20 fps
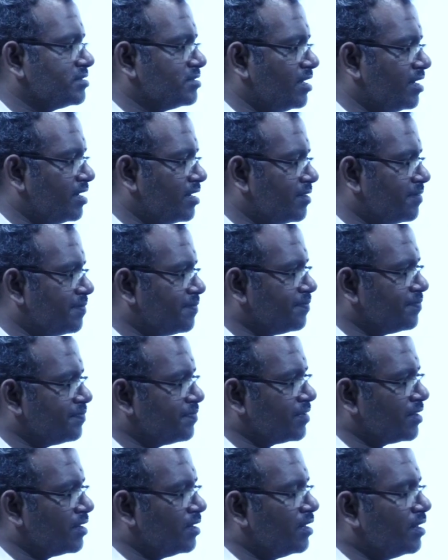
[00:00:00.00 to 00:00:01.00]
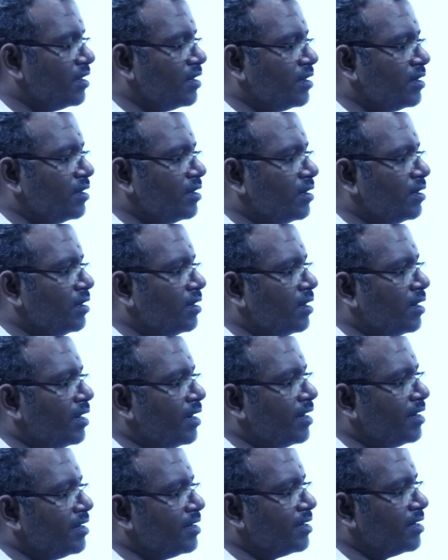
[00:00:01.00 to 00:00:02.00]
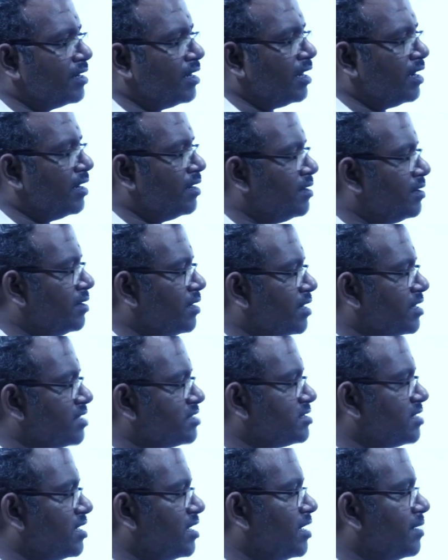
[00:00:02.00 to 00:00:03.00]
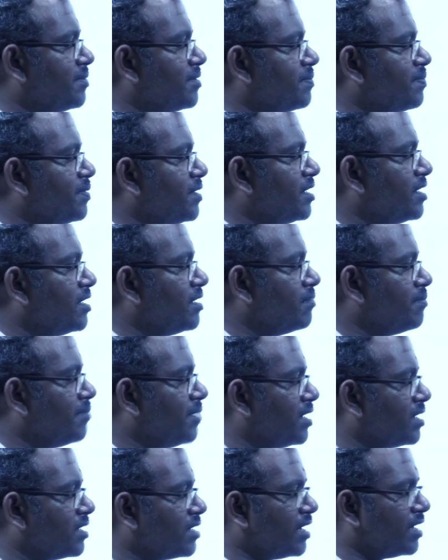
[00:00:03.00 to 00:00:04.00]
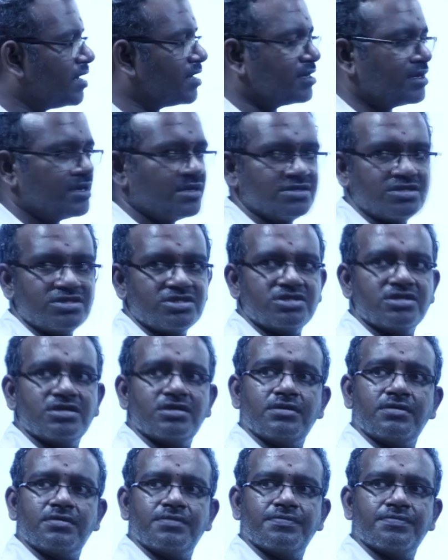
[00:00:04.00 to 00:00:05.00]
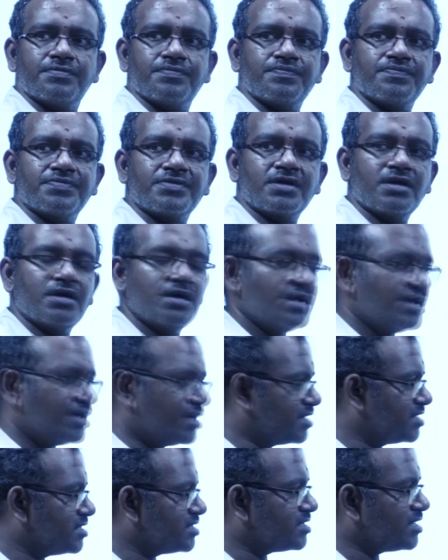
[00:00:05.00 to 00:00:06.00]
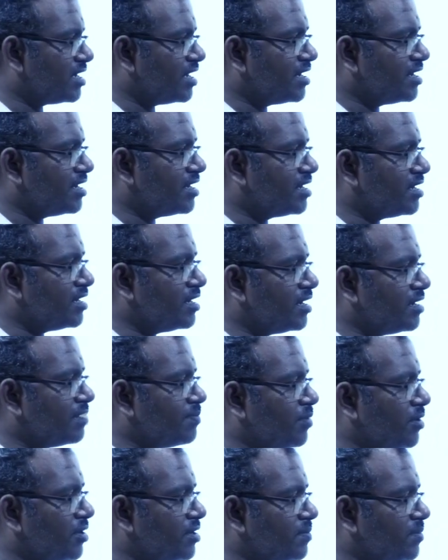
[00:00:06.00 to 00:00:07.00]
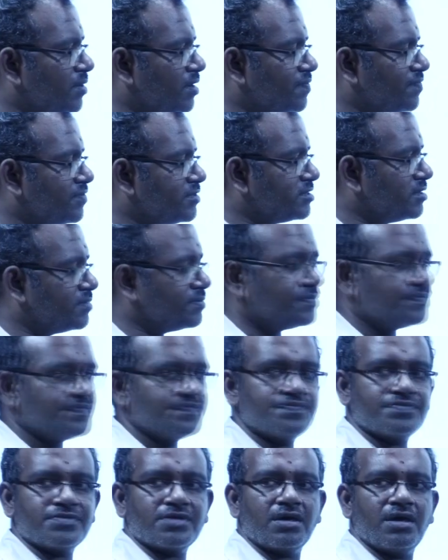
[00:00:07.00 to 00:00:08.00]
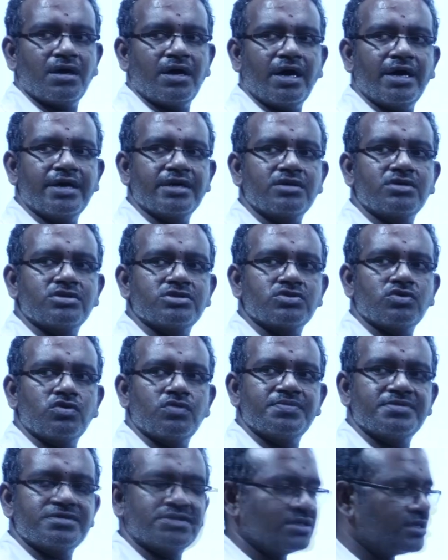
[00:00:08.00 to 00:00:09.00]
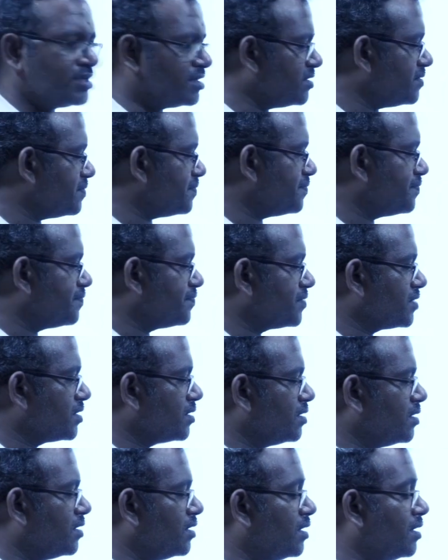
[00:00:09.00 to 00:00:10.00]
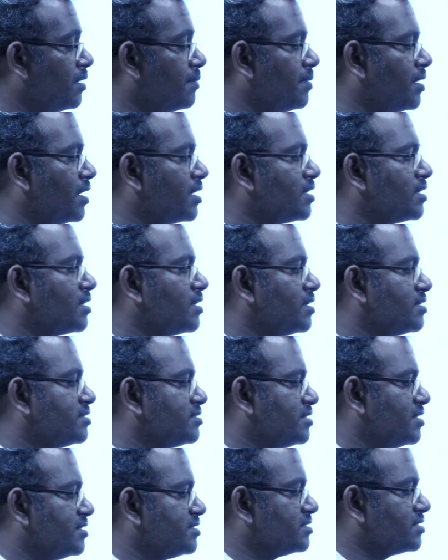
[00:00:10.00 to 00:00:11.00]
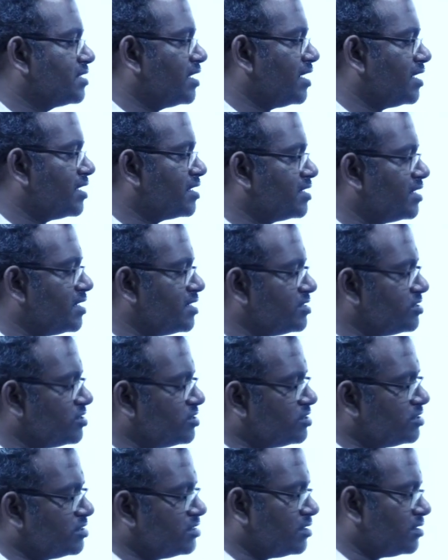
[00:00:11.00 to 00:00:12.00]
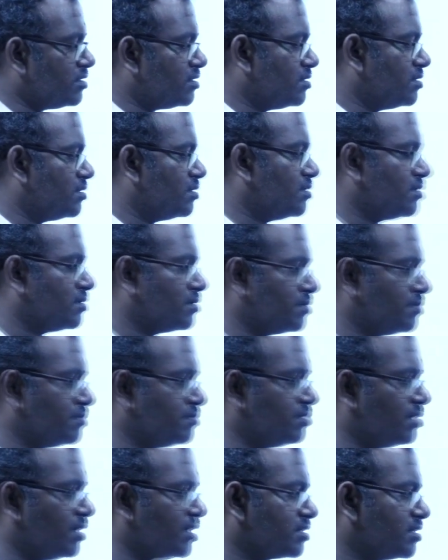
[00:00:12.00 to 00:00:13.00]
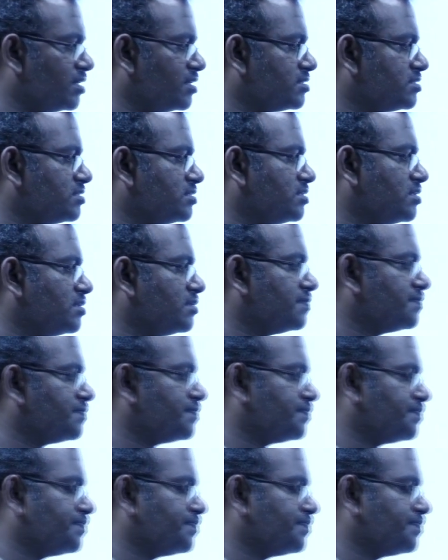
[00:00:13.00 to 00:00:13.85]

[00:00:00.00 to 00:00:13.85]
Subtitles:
like, and understand I am repeating: bulk characterization, crystallinity and polymorphism, hygroscopicity, particle size characterization, bulk density,